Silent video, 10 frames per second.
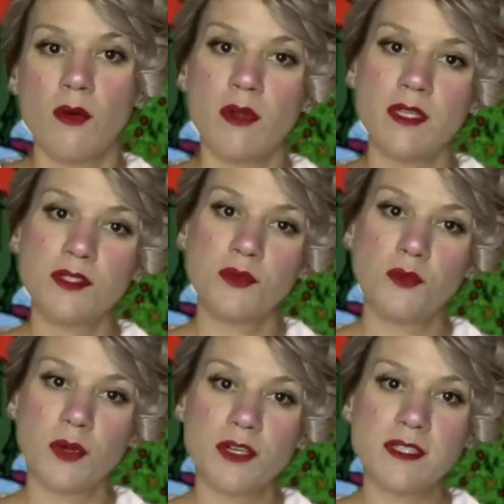What is the
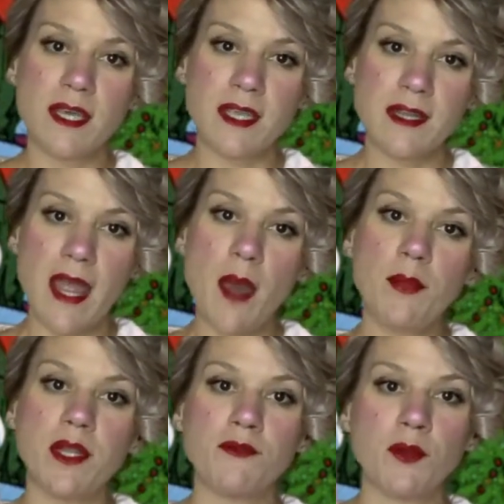worst that can
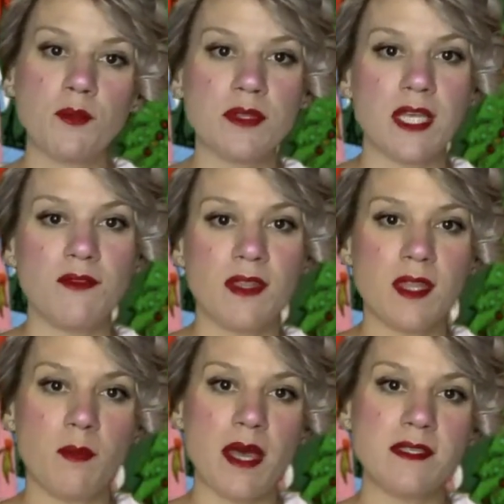happen from believing
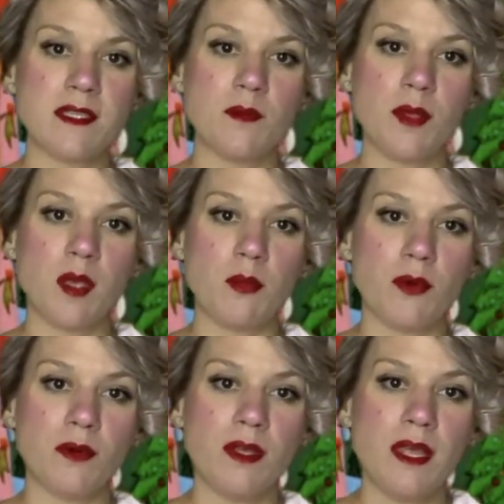the best in
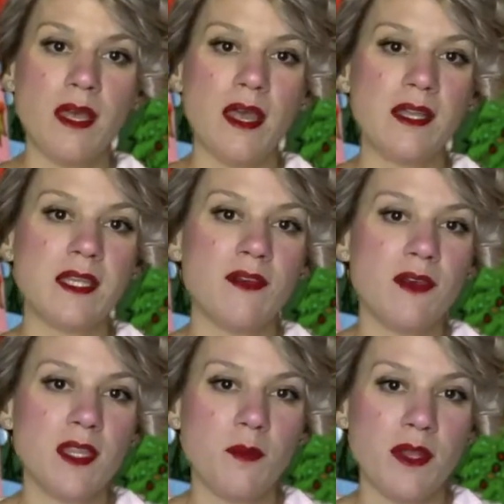people and
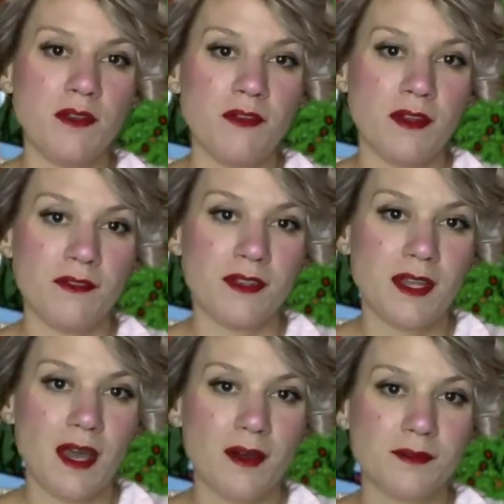giving the benefit of the
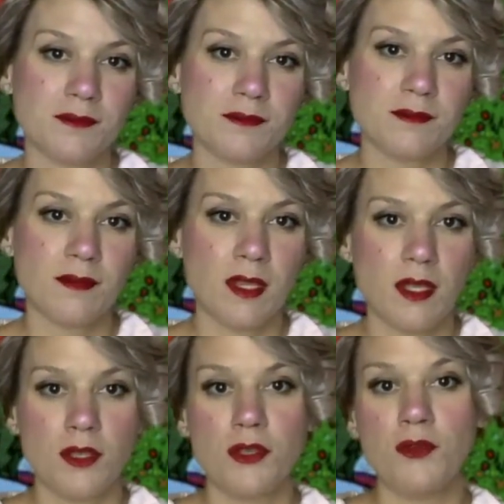doubt?
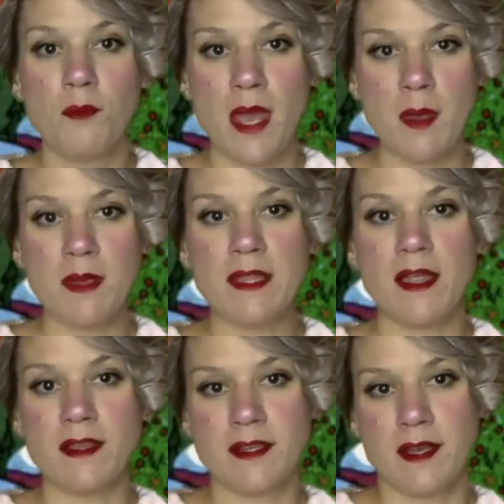You may be
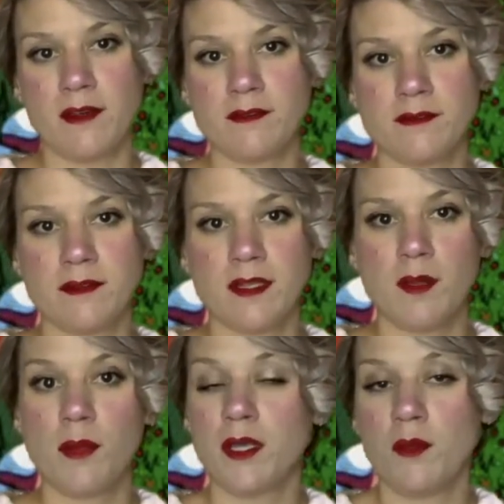let down,
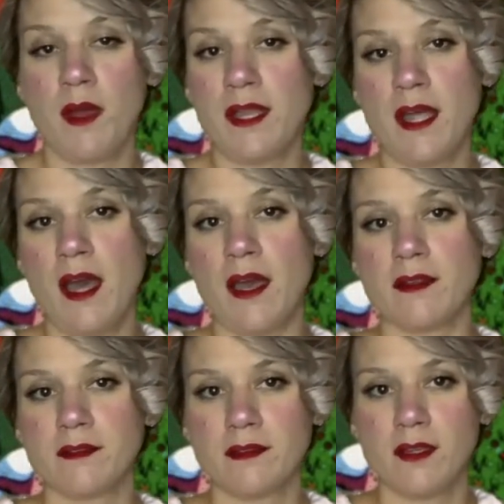but you might not.